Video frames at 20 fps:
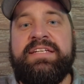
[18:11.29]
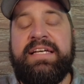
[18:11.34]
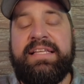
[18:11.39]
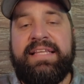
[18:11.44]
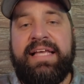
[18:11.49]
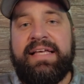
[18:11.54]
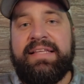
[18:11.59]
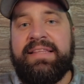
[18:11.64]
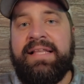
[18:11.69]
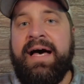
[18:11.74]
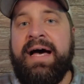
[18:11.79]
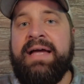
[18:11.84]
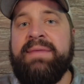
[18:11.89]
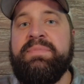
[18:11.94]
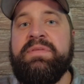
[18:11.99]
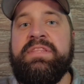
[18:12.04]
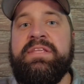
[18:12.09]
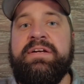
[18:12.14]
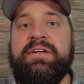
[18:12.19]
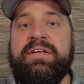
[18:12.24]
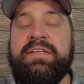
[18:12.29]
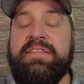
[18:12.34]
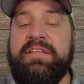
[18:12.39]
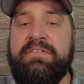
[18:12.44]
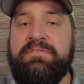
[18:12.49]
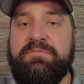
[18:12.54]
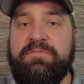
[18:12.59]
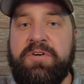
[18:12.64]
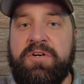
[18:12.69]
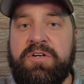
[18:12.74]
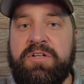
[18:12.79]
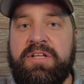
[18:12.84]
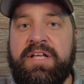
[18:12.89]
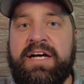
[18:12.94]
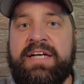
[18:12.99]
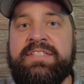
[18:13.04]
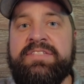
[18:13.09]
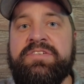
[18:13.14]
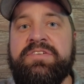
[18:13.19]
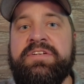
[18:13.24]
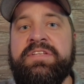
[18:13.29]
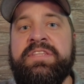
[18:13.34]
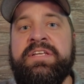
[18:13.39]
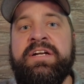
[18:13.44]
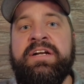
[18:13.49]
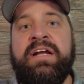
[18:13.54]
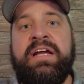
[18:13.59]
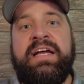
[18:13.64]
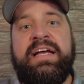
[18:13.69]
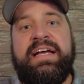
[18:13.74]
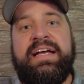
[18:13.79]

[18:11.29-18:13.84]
get that lime in there, get that fertilizer in there,